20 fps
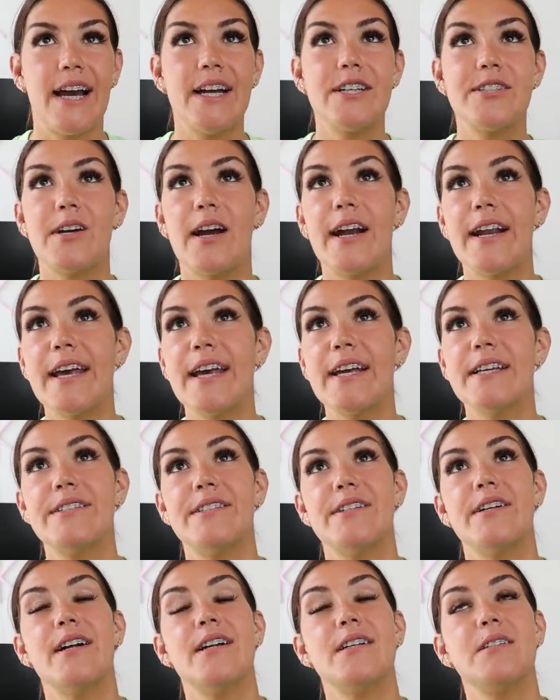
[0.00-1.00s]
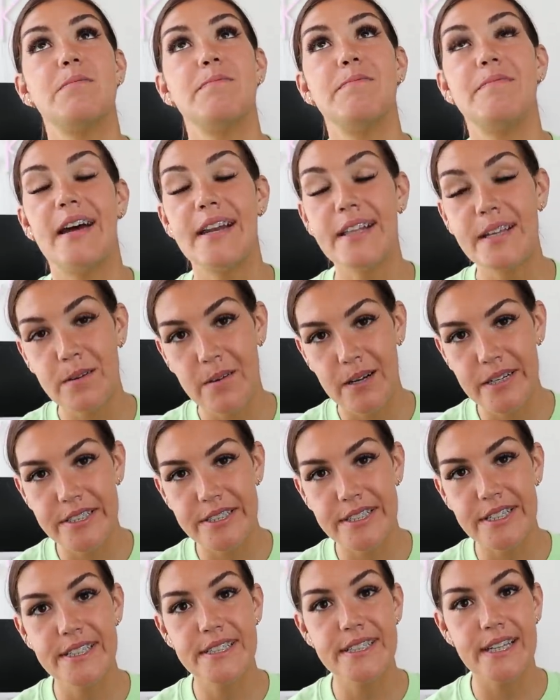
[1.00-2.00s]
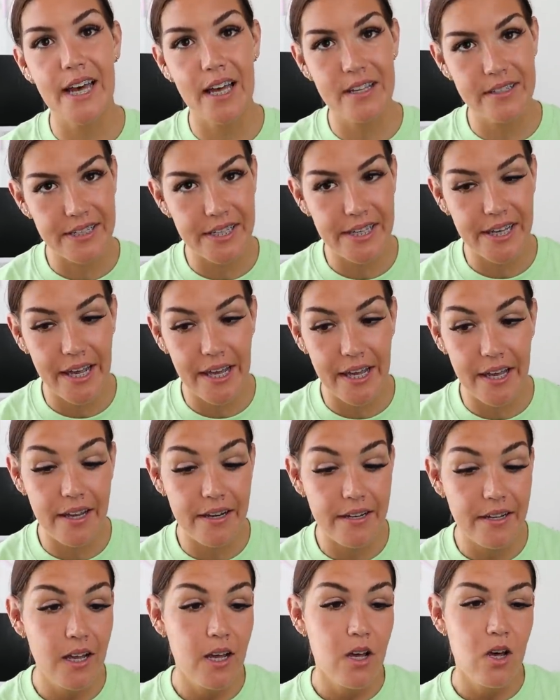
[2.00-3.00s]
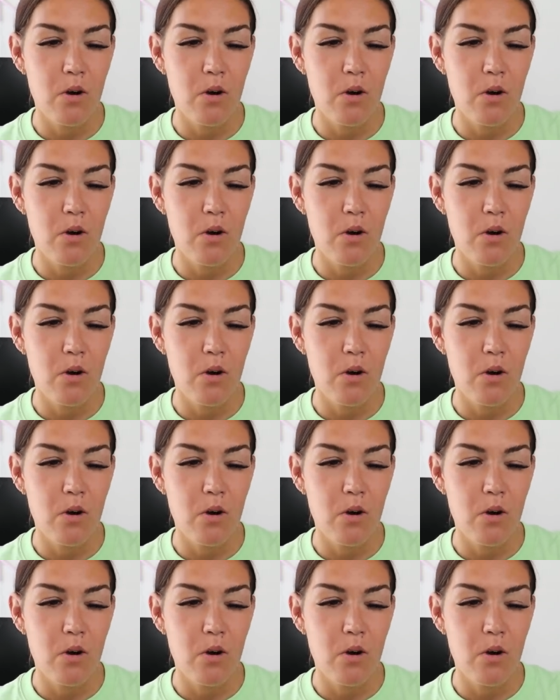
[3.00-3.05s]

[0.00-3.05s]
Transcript: I try to answer as many questions as I can